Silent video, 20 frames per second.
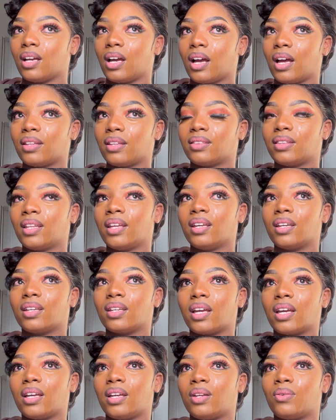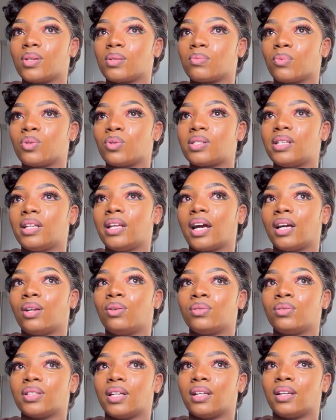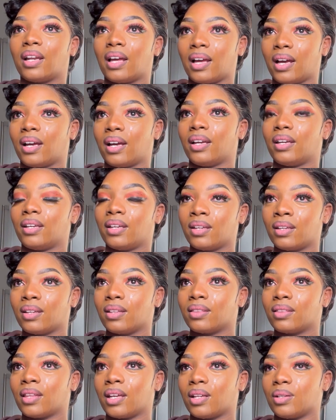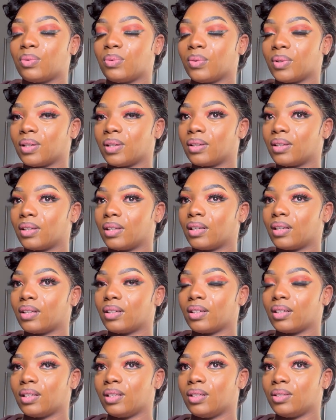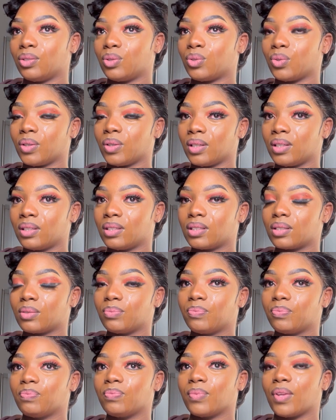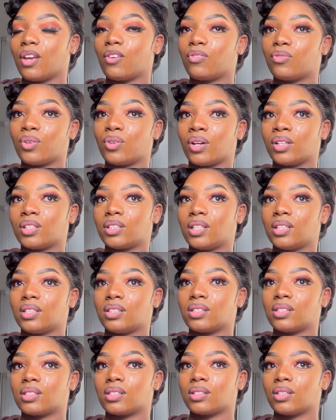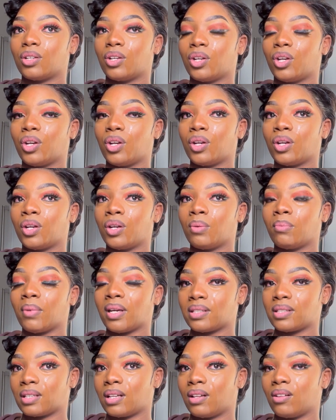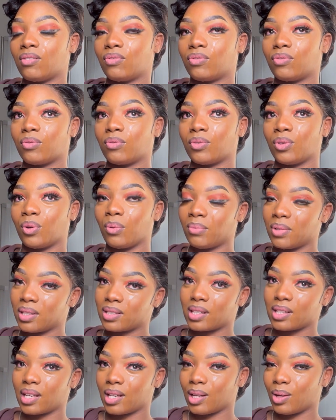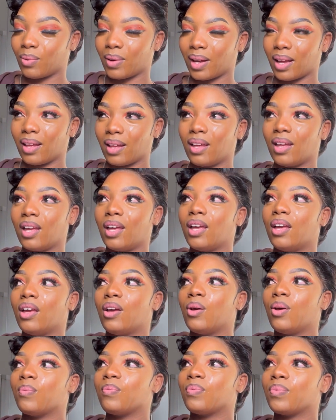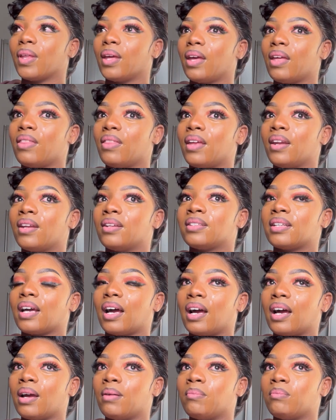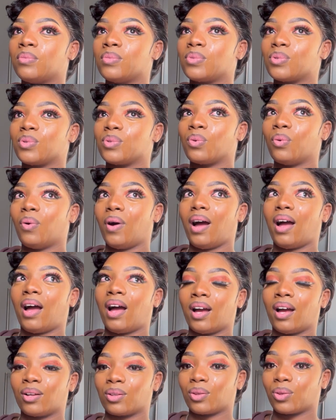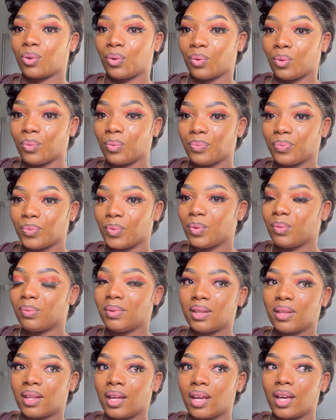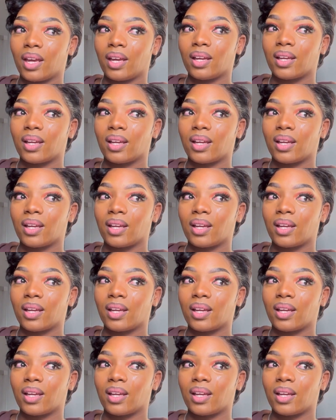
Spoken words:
I think it was mostly Aluta and I that were in tours. If not, it's her, myself, Nomise Elwa. And then at times, no, Ako would be there.